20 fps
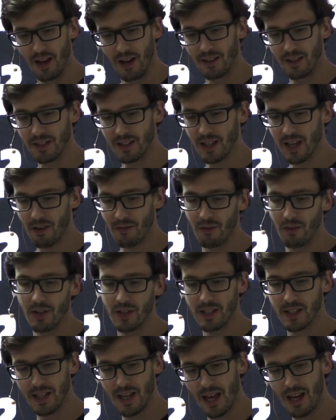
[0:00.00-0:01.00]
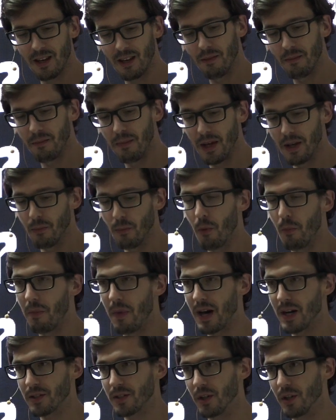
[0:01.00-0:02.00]
Discovery send minimum
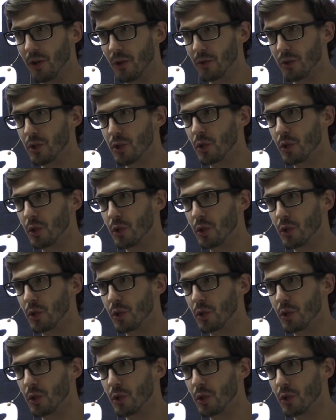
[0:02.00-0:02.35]
master nodes.